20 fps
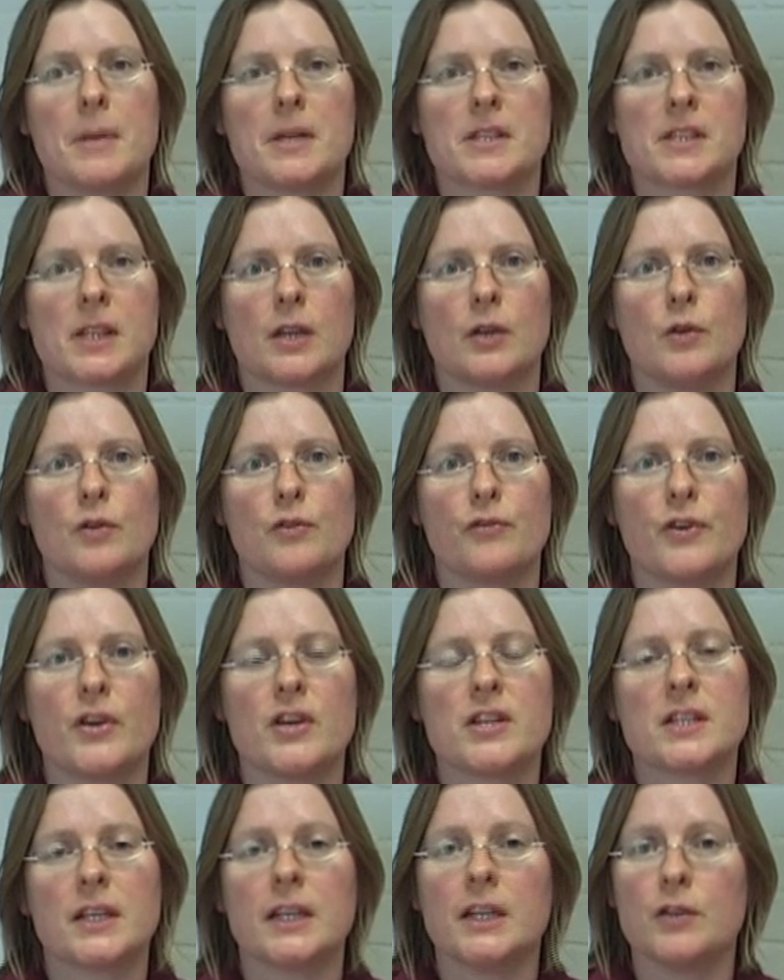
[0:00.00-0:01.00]
So
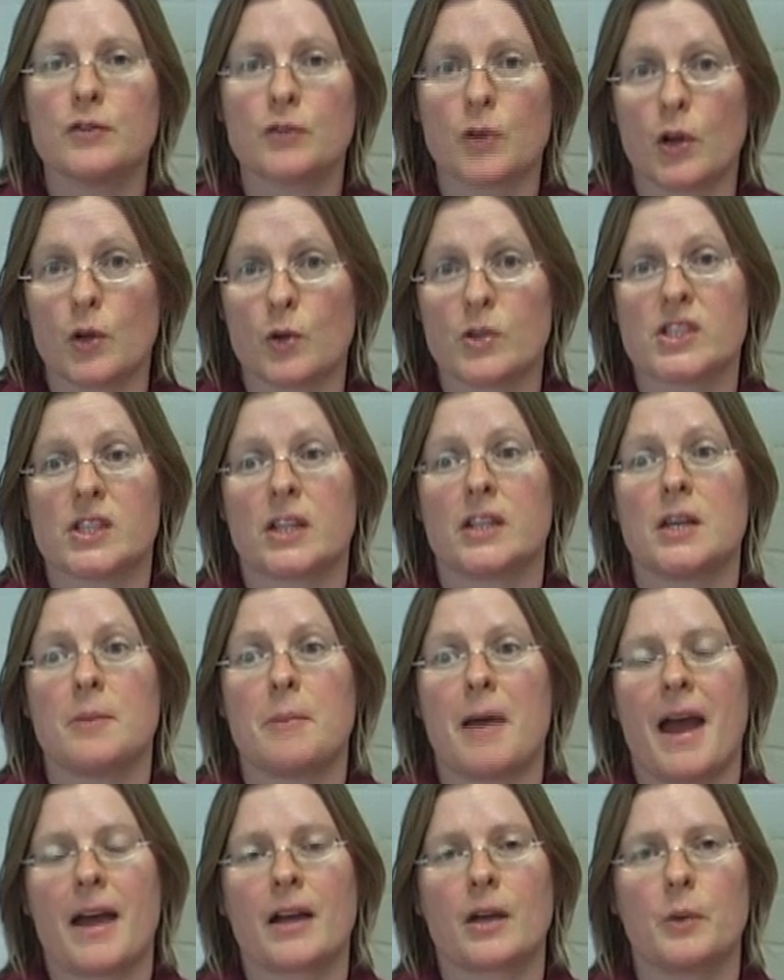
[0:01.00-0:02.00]
firstly, you've got your study
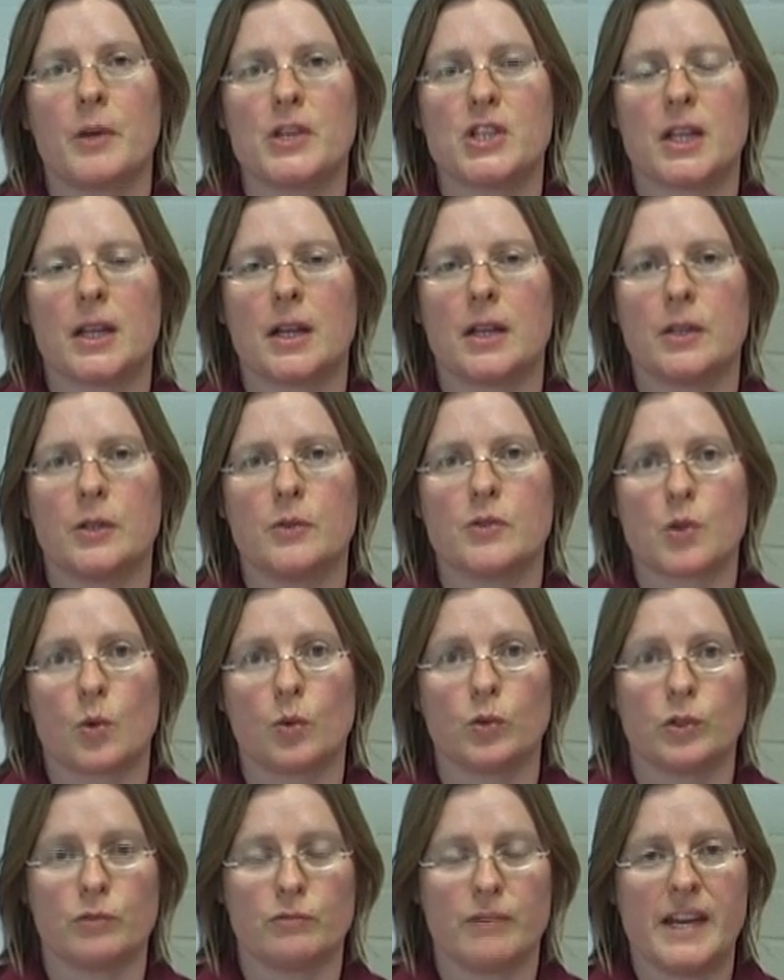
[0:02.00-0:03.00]
pack, which includes
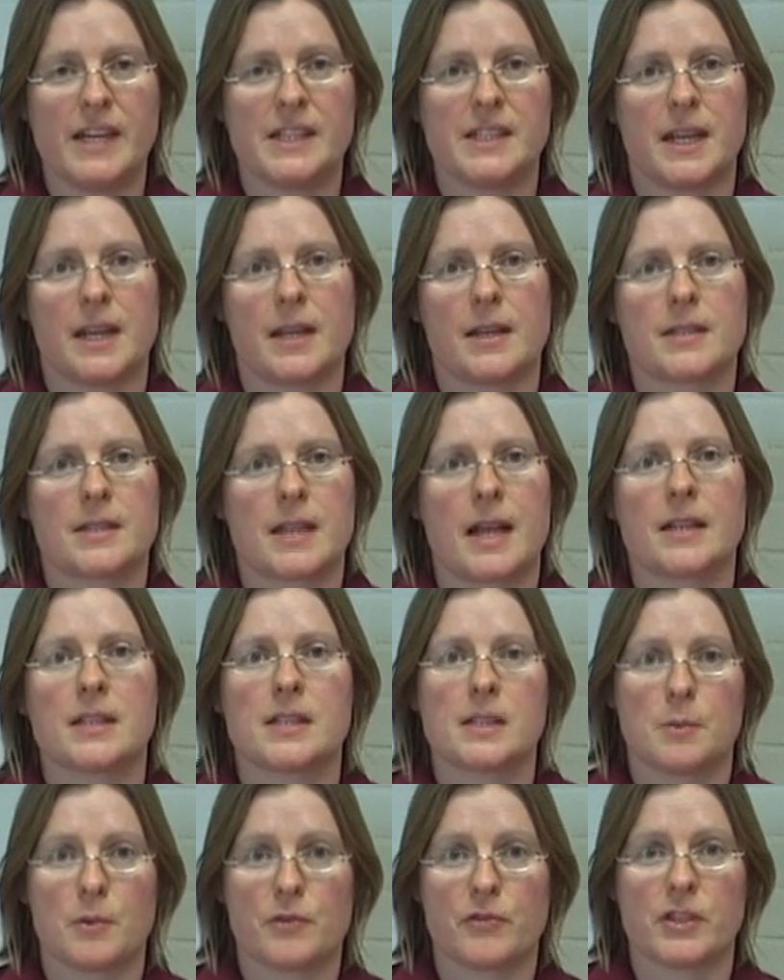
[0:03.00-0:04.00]
all the readings and
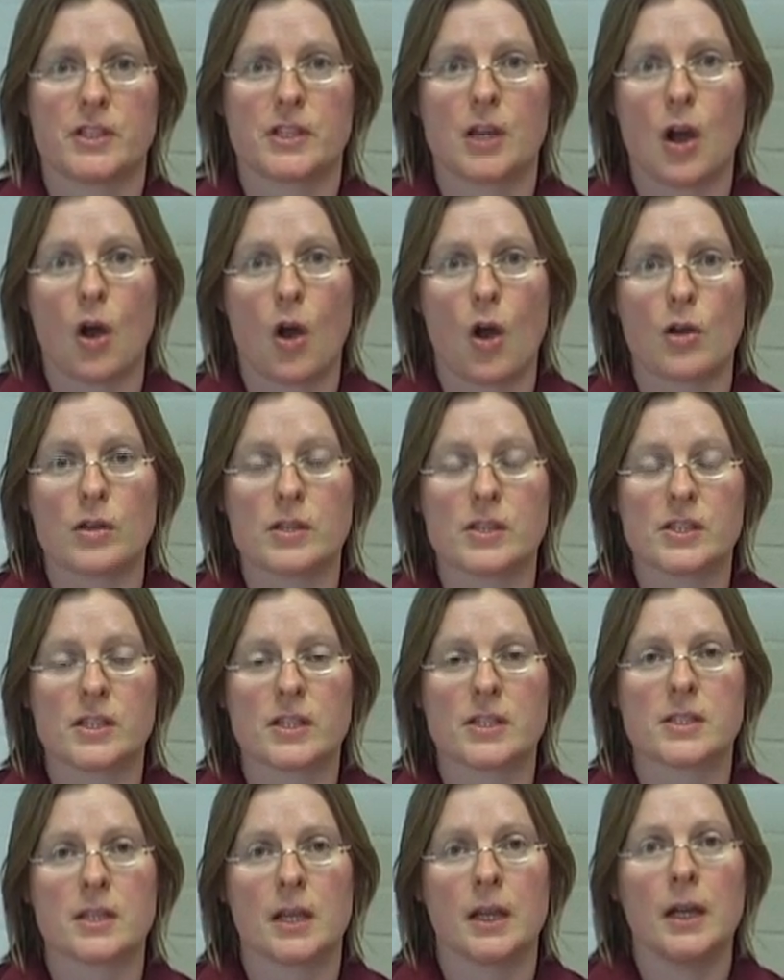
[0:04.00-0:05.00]
some of the
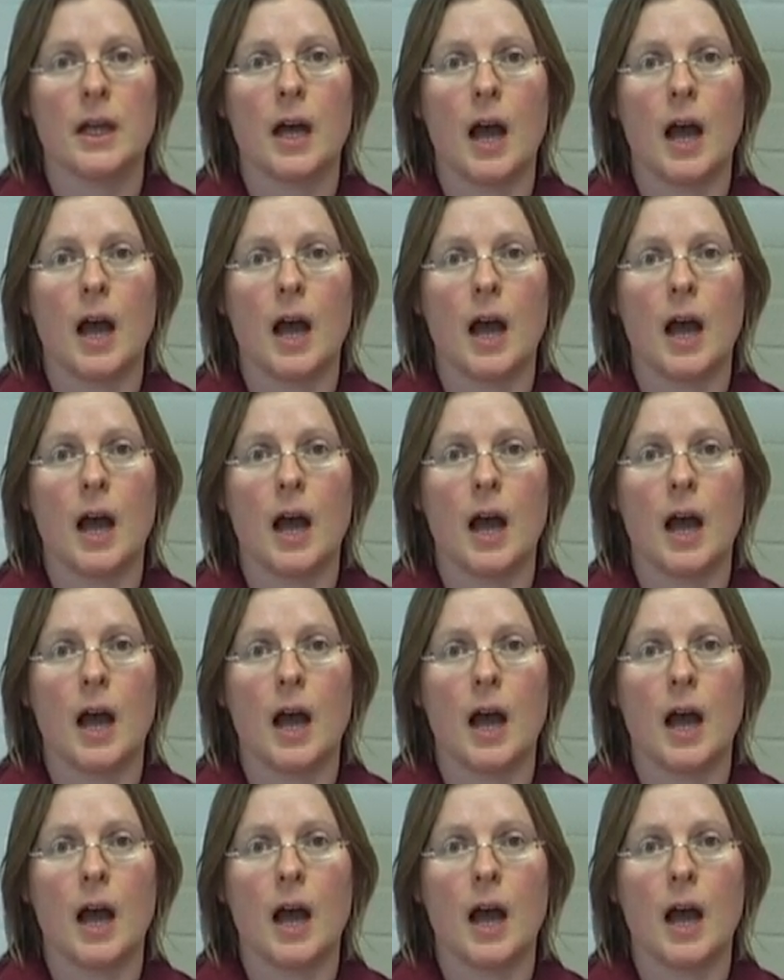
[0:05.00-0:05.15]
tasks.